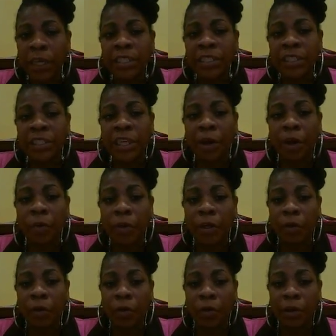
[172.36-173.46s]
Sarah
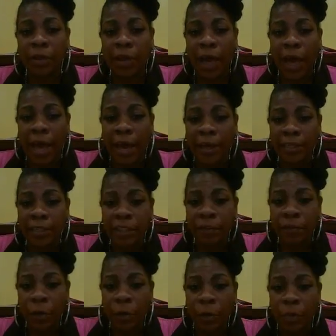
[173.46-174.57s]
recorded the heights
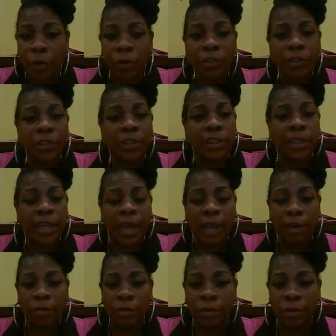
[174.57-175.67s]
of her porcelain
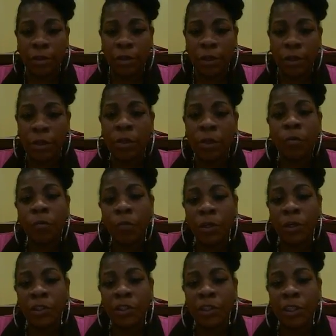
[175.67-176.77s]
dolls.
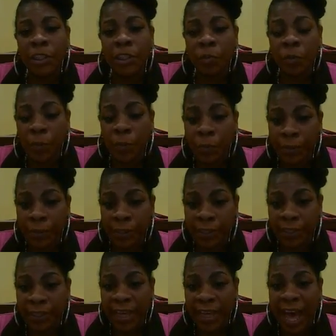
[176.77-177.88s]
Which list
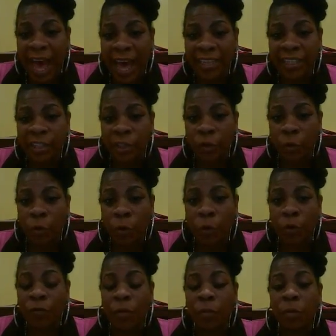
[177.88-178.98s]
represents the heights in
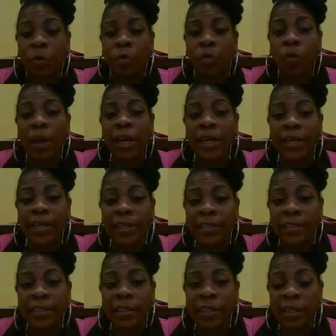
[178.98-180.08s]
order from
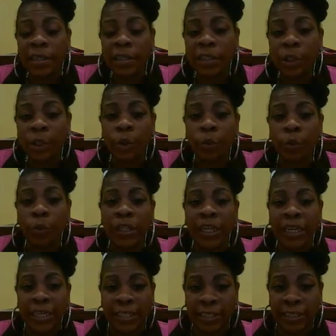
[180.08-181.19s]
greatest to
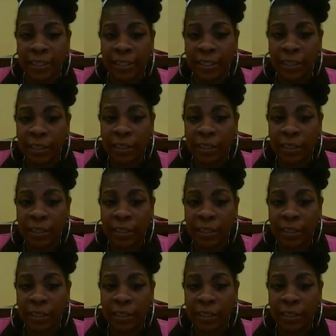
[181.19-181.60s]
least?